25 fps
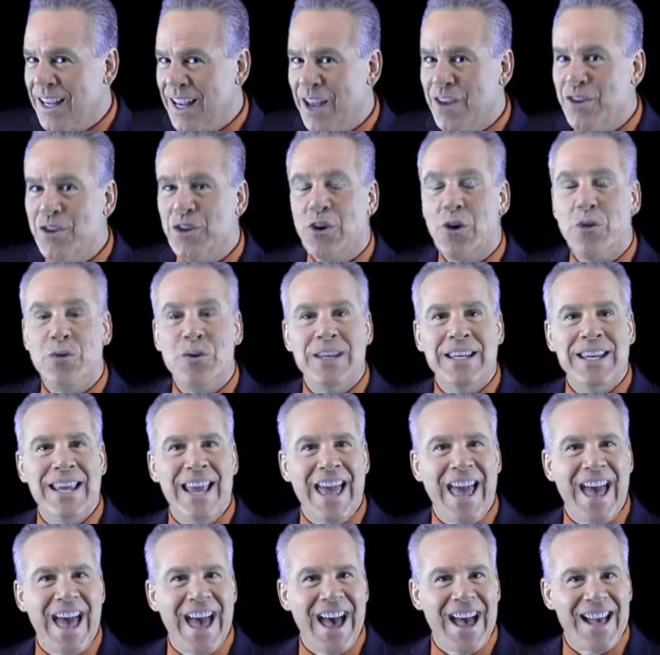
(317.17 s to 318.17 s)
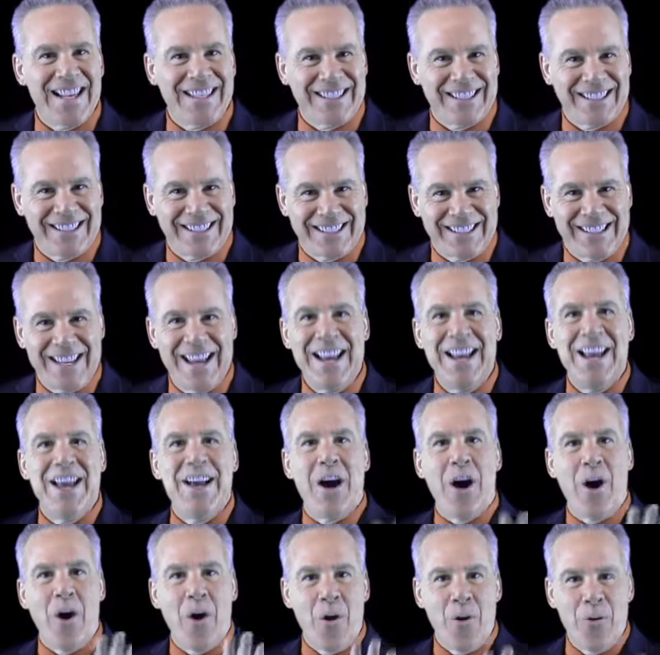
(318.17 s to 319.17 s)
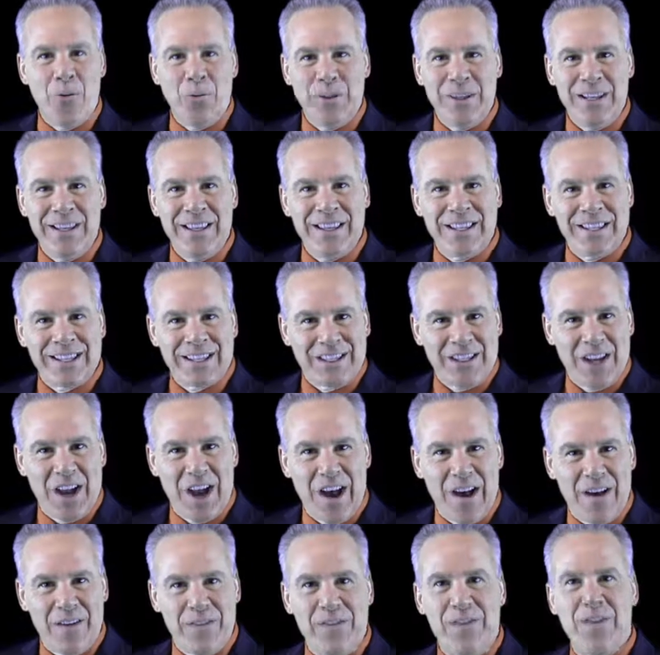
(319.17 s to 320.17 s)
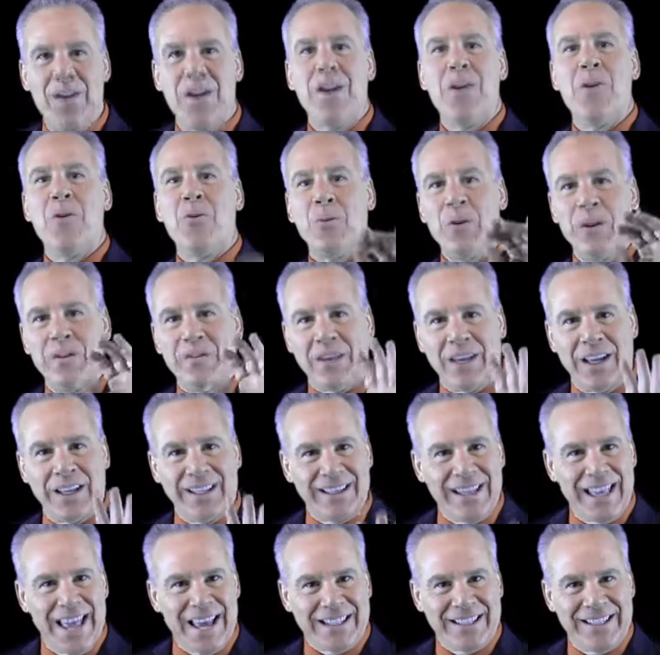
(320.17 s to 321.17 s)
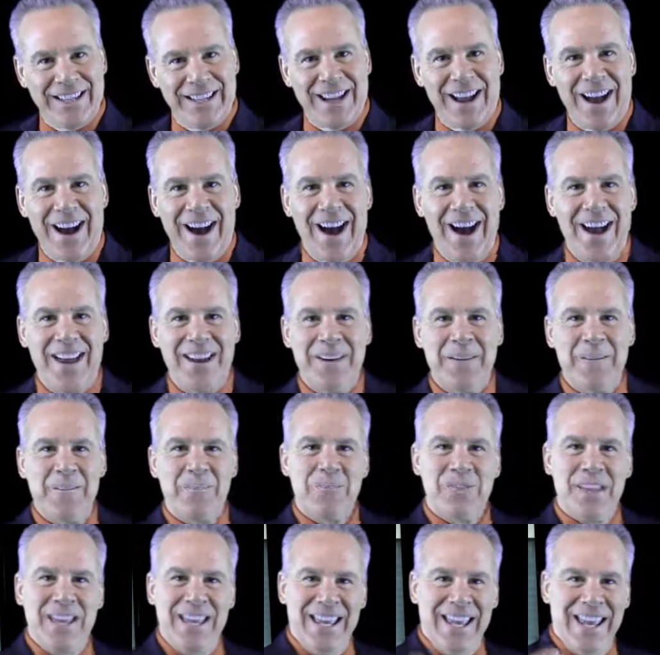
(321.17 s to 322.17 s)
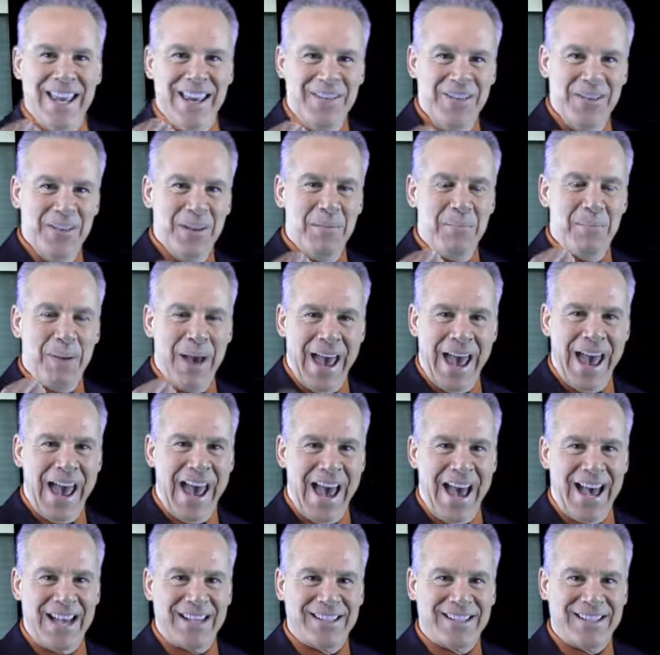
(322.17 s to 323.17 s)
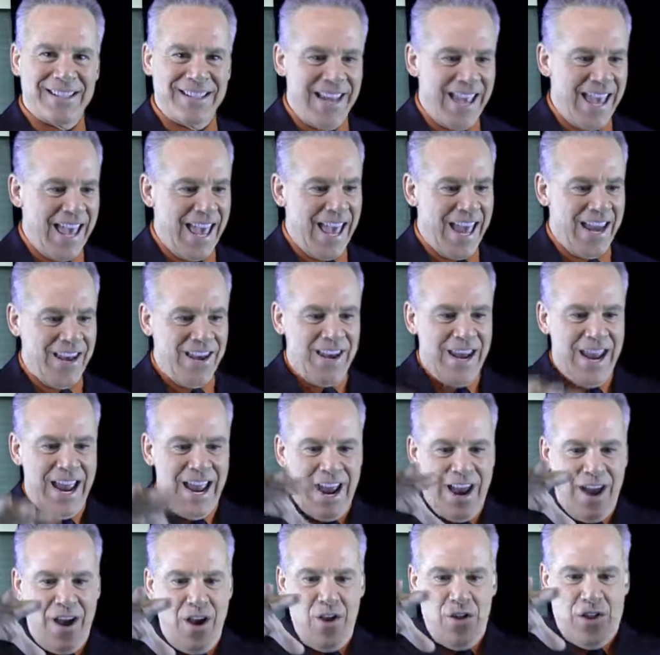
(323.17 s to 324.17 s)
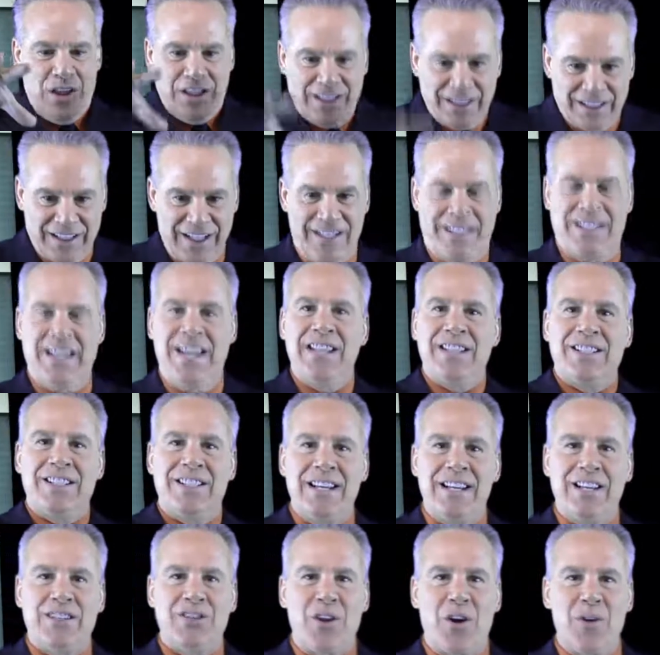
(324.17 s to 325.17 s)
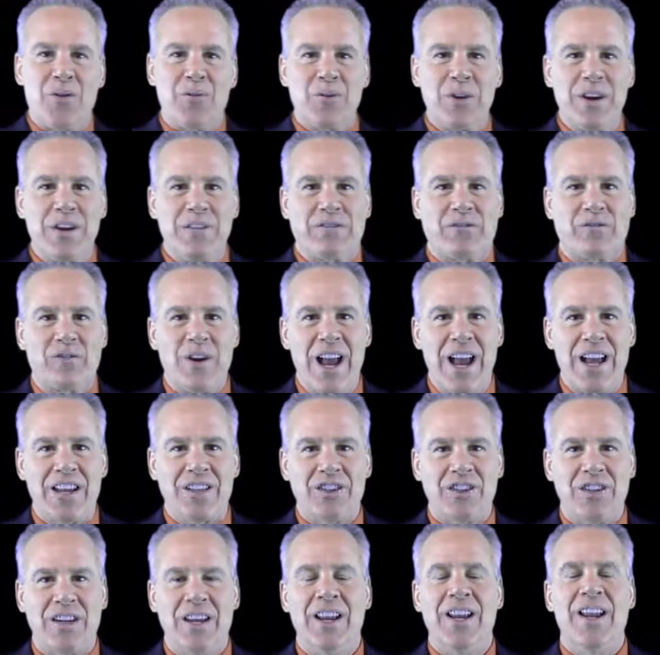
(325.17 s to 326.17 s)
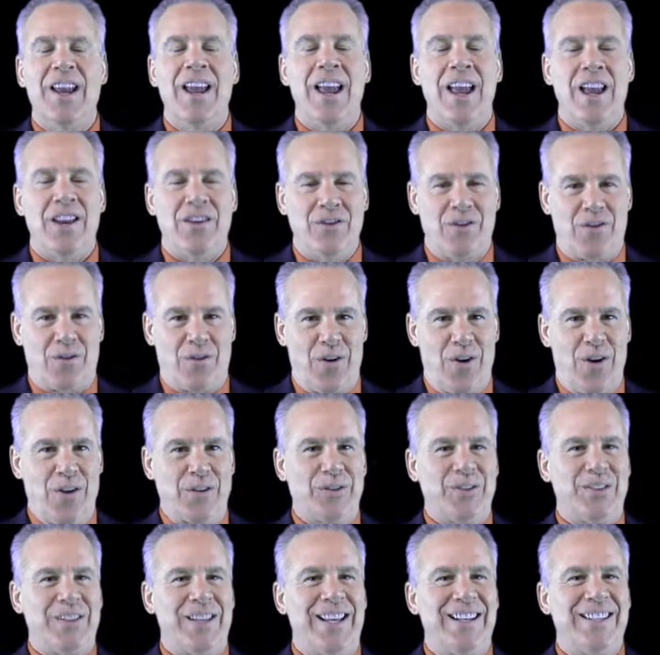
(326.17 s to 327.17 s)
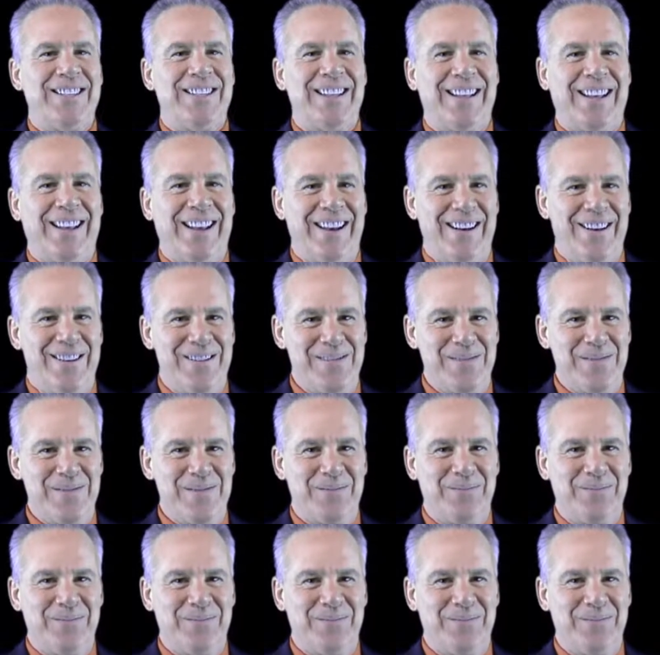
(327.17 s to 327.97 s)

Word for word: And you go, yes, only the stuff we've collected on in the past. And now the statistics are refreshed all set to go.